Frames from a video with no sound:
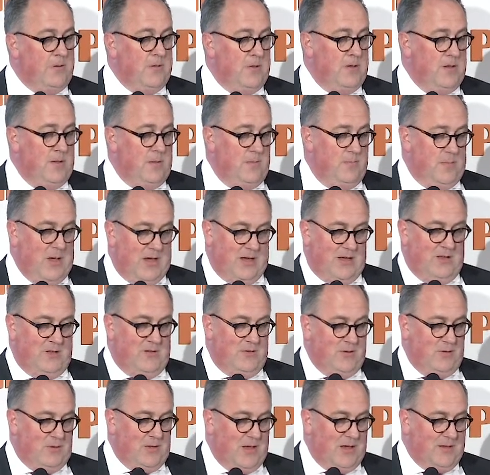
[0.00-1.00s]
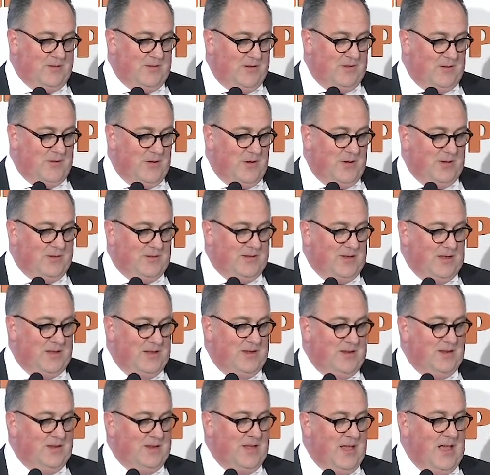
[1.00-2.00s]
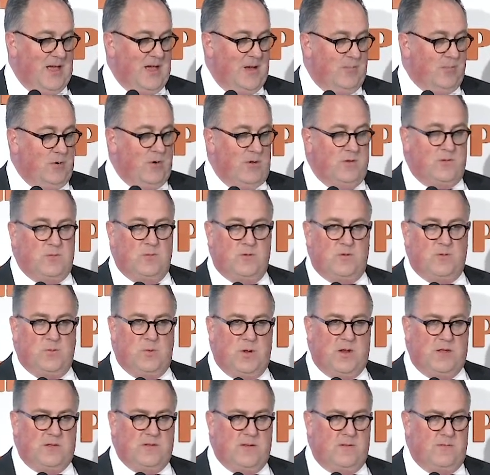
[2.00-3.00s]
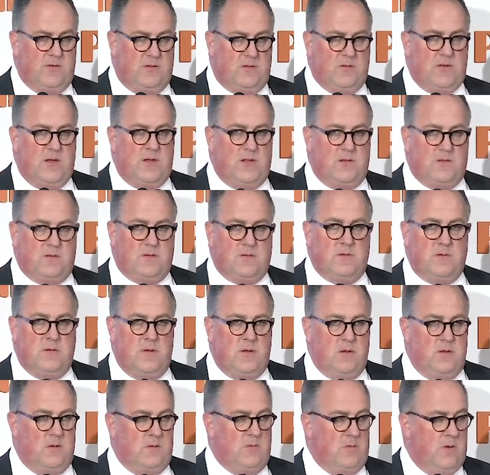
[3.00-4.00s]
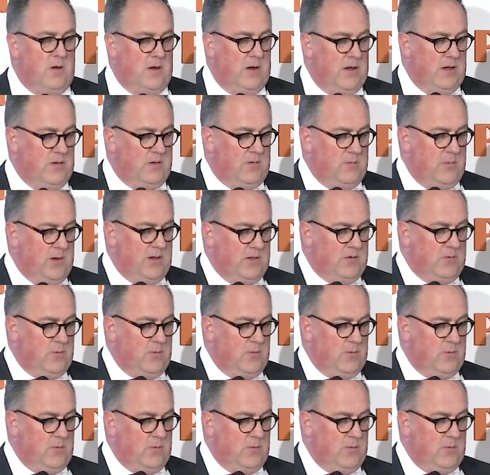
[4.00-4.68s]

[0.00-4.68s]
Back in 2019, our price was 27 cents. Right now it's about 20